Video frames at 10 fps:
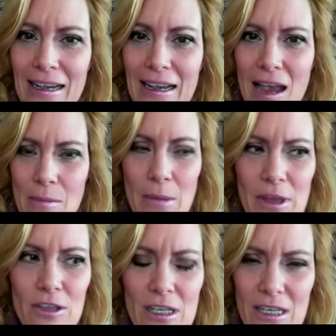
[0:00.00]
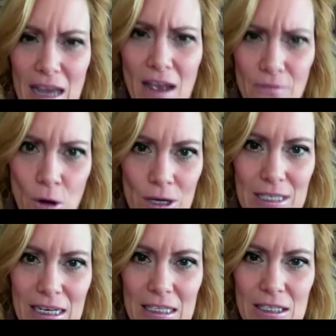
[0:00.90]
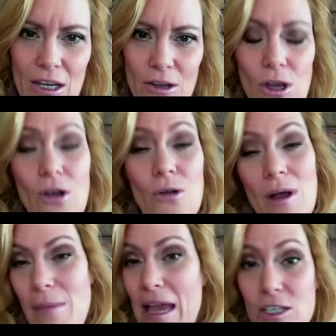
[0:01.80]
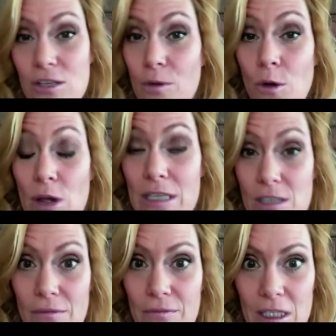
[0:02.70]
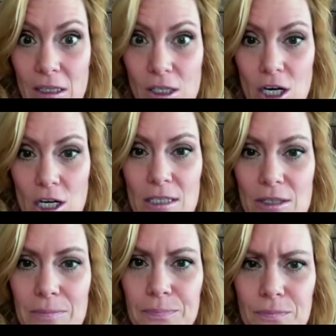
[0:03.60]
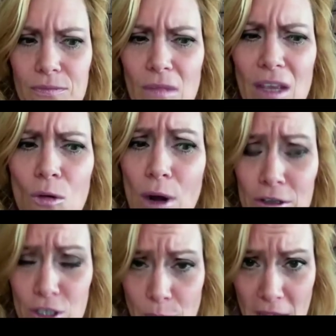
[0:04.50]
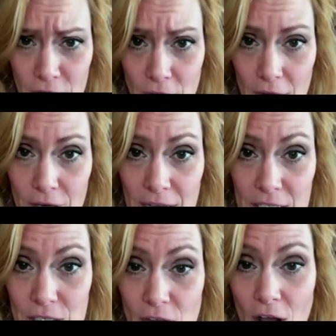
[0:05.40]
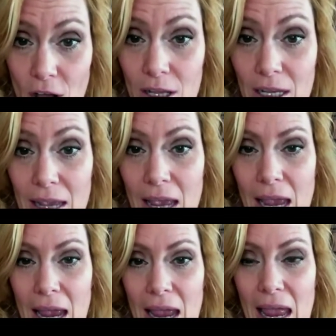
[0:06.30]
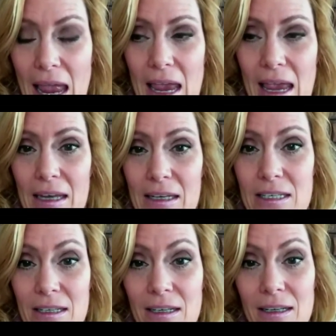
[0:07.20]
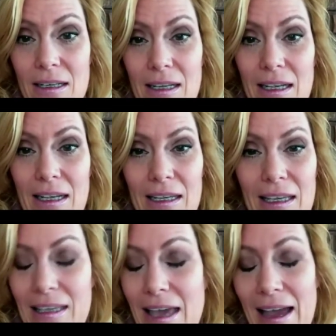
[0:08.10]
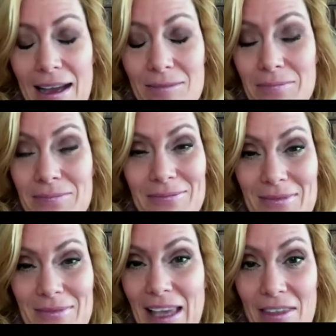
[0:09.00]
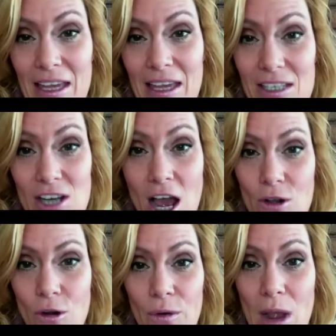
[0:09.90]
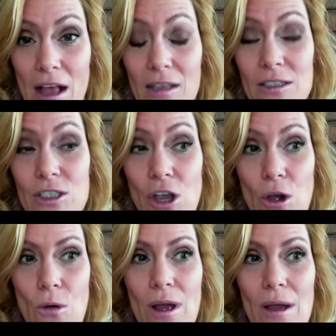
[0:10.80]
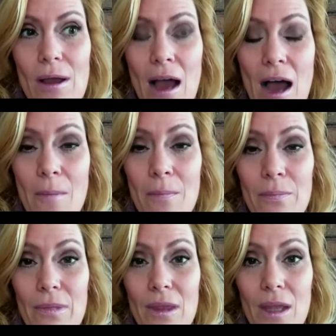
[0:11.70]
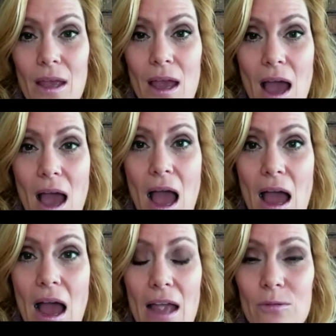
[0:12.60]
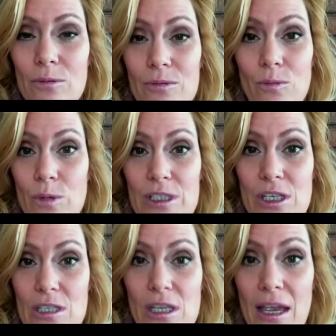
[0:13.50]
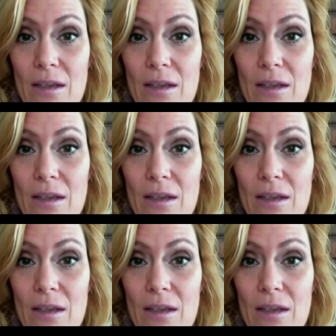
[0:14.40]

And my mother said, yeah, of course it is. And he goes, oh, well, magic's for boys, not for little girls. Why don't you buy your daughter a nice doll? And yeah, that did not go over well. So I was just like,